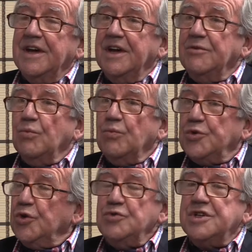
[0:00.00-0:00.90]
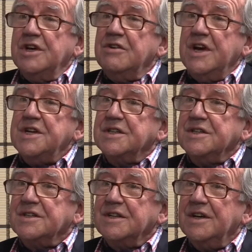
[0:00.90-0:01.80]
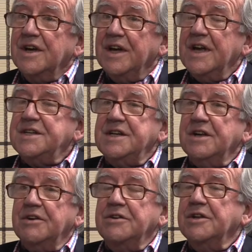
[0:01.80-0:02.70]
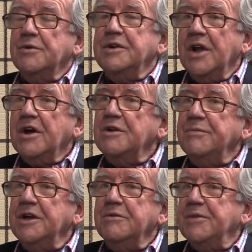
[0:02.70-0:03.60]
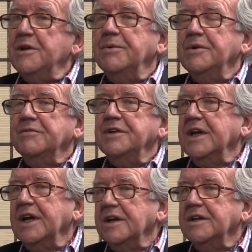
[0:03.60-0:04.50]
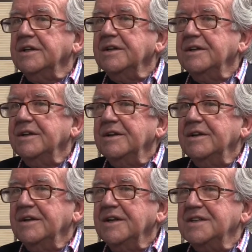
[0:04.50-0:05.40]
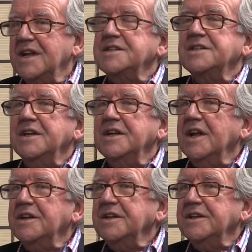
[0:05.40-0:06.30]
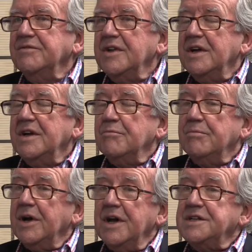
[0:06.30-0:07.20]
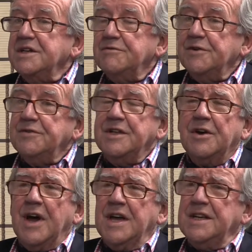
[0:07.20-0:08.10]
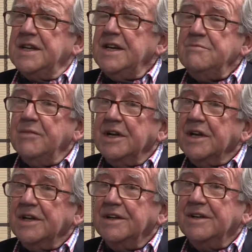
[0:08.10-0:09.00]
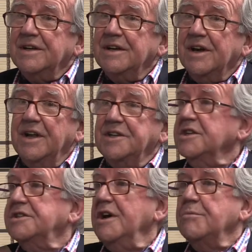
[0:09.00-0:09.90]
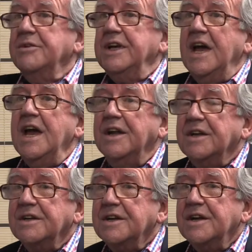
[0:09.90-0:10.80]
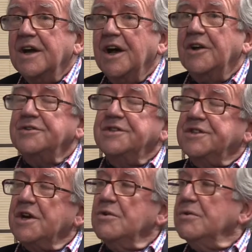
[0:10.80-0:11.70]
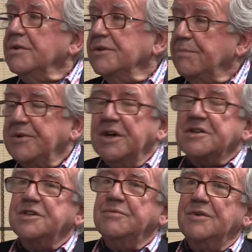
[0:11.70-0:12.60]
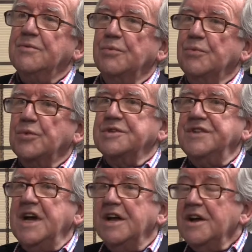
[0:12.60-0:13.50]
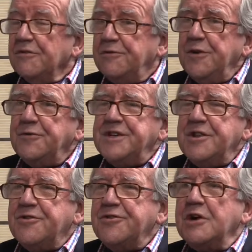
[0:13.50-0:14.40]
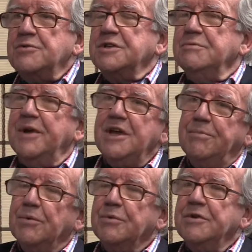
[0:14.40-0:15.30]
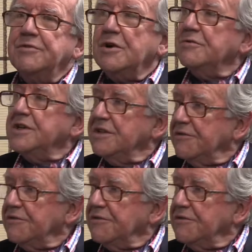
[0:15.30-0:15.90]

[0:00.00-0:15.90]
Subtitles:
in two generations. Mm-hmm. In 1800, there were 9 million people lived in England. That's less than in London. Yeah. By 1850, there were 18 million. Wow. And it just doubled again. And so the production was there. 50,000 people were involved in the